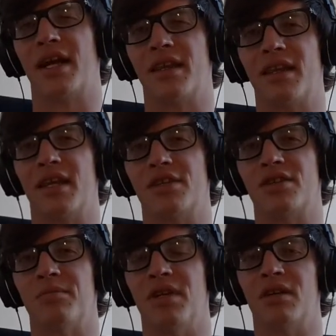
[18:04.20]
I think
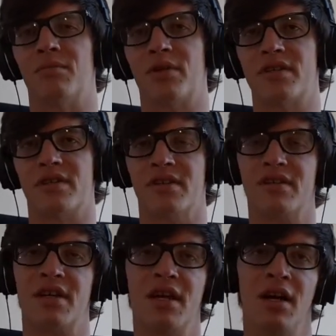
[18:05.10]
should be in prison.
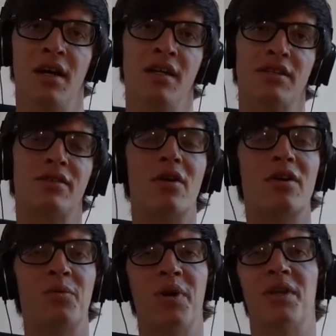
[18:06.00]

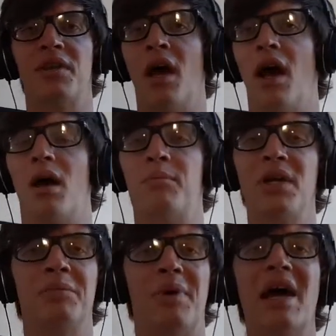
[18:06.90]
Starting with a
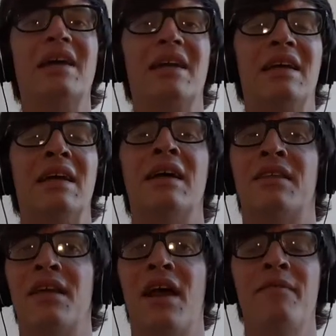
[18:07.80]
big baddie
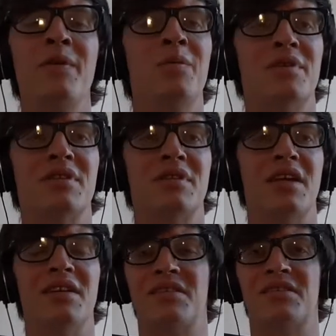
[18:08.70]
that everyone
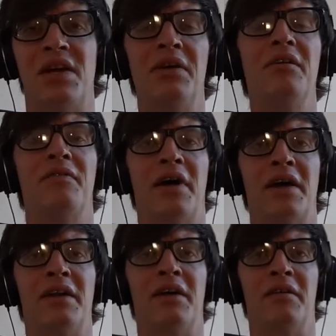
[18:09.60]
is
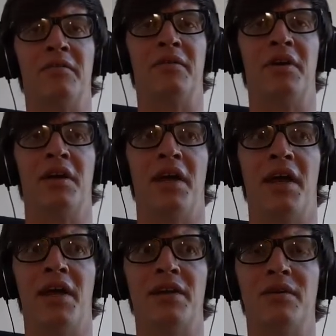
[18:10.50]
terrified of
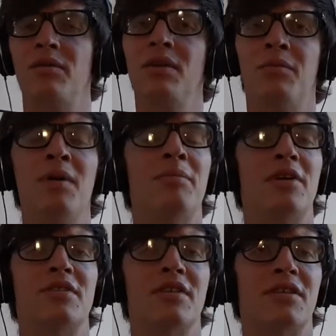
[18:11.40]
and only one
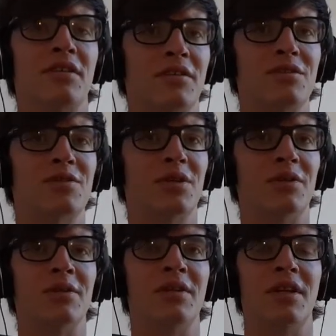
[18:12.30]
person can
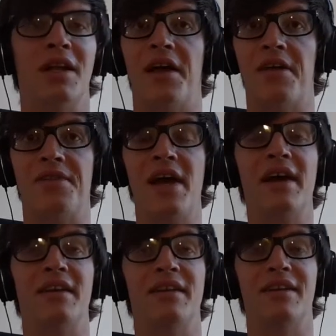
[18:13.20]
control, and
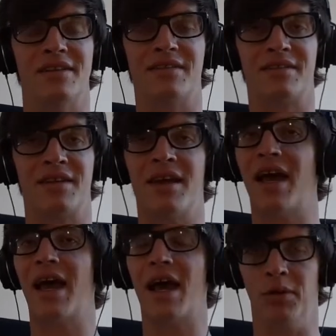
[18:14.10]
that is
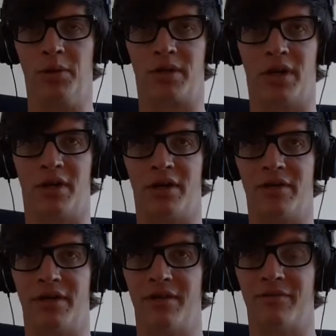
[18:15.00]
Alucard
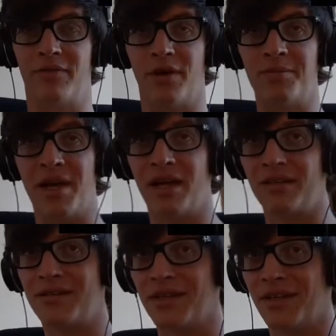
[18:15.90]
from
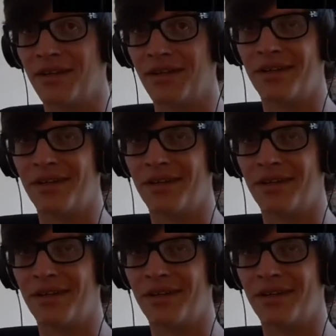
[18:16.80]
Hellsing.